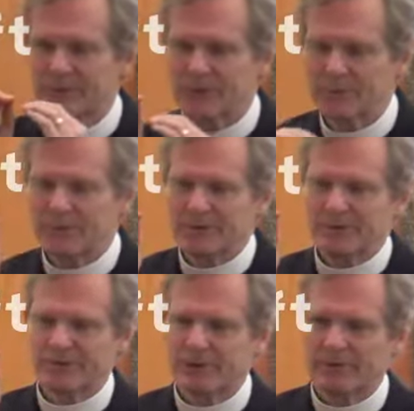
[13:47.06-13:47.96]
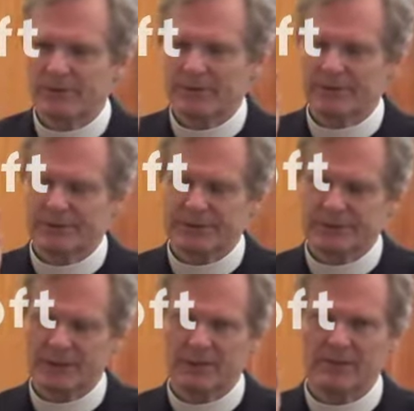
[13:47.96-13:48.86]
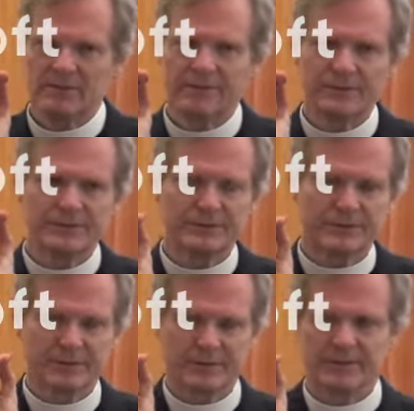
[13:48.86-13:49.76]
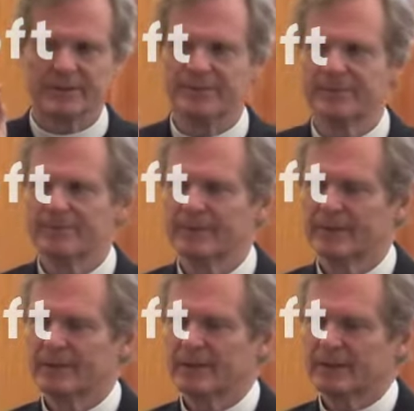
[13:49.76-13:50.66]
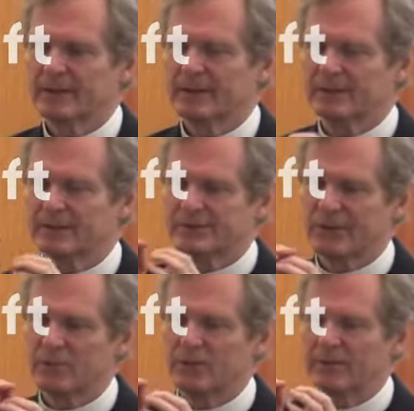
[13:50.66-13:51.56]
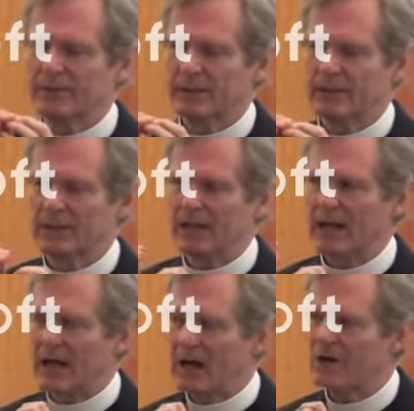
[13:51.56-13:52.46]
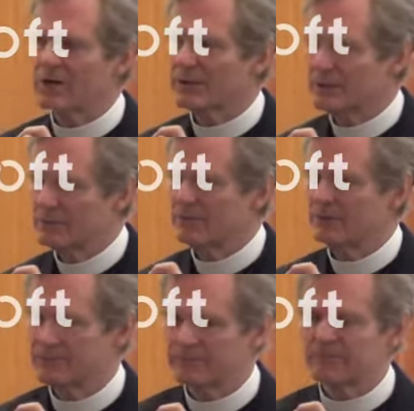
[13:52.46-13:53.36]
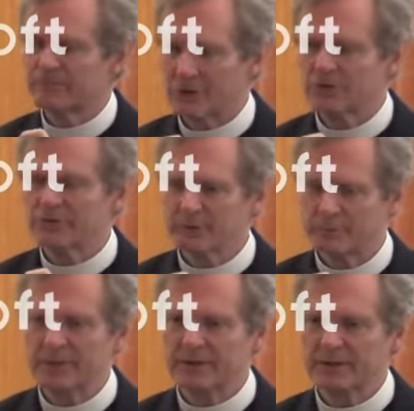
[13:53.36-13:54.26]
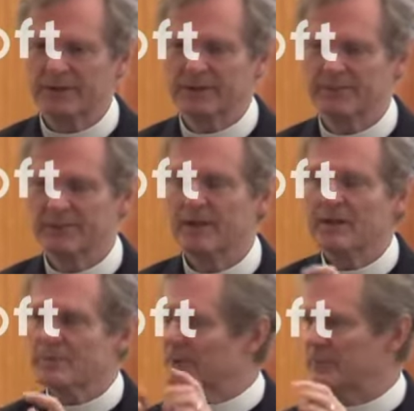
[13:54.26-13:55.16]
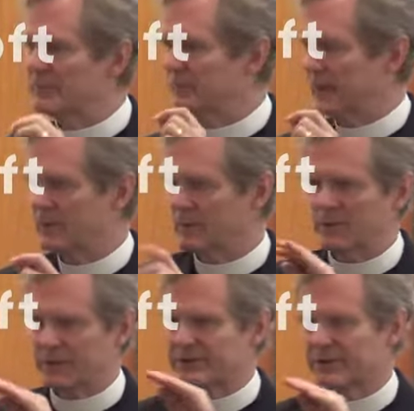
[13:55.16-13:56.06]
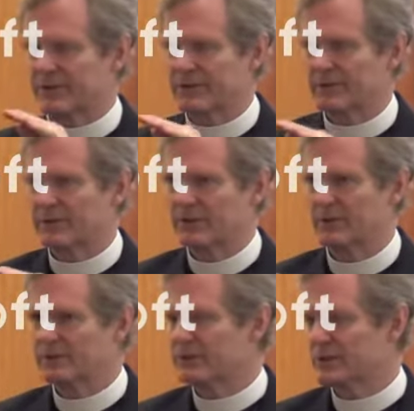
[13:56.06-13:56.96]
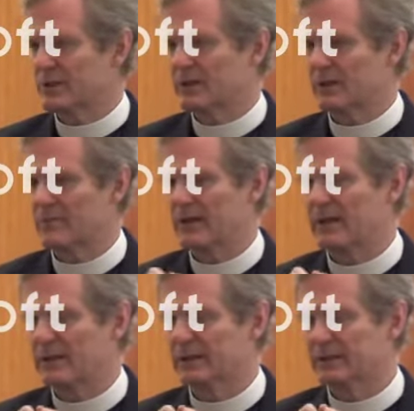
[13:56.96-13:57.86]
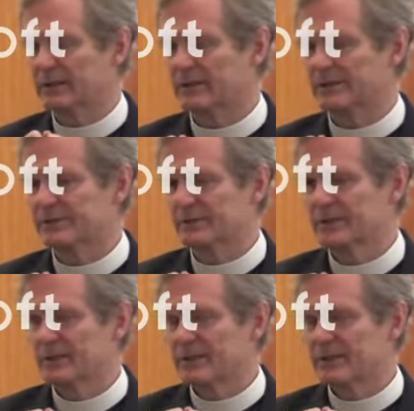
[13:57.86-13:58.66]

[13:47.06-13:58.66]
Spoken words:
serpent sowing the seed of uncertainty is it some way of getting at our human vulnerability. By the way, one thing that the theologians talk a lot about is